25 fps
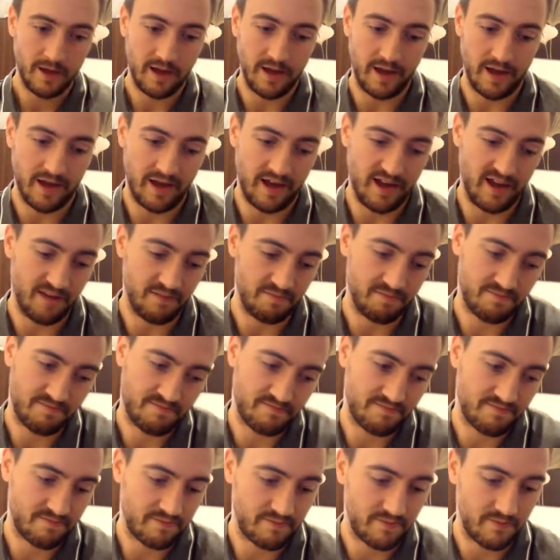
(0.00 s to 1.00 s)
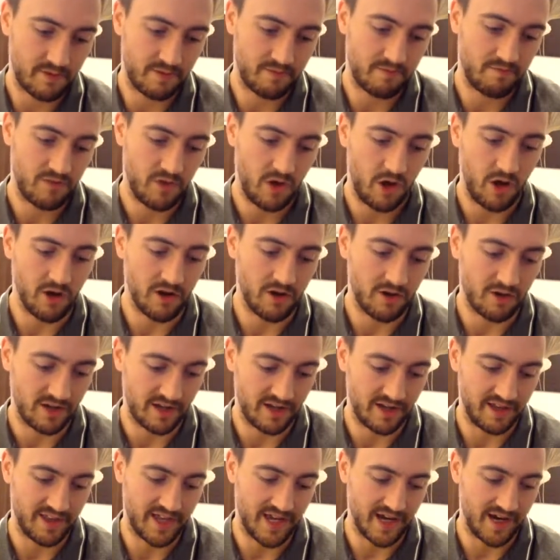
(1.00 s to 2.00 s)
all
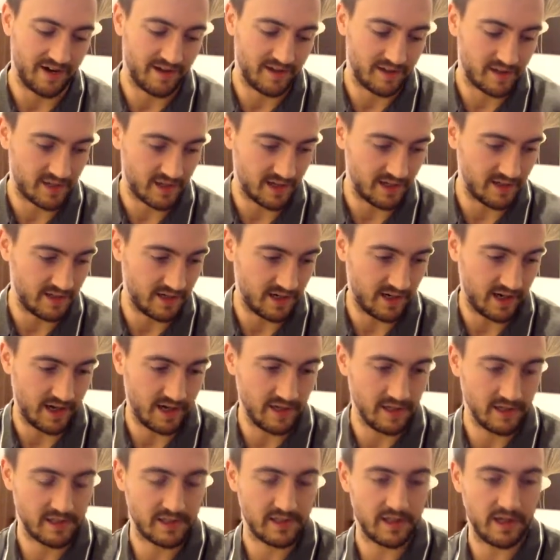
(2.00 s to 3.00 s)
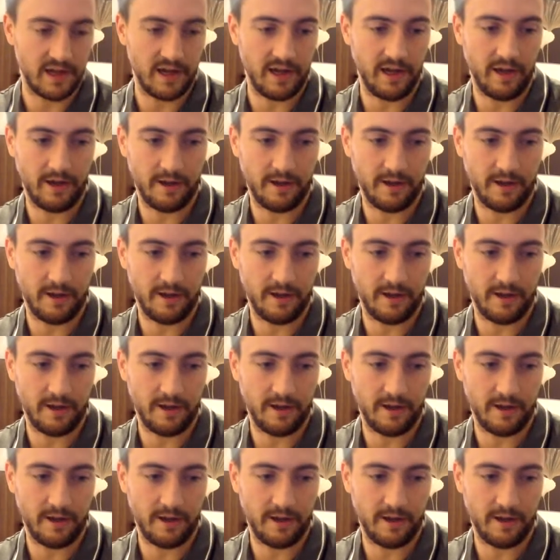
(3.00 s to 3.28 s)
okay there in a sense, I guess.